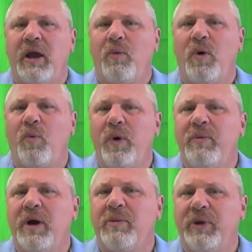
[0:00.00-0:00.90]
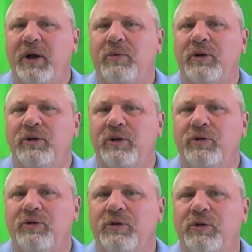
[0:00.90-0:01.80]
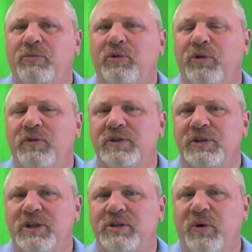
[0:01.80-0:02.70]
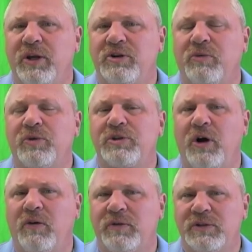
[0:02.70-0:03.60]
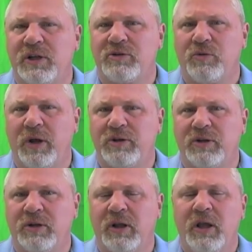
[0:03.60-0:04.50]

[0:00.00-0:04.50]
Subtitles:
what we might be able to do to improve the situation, resolve the situation,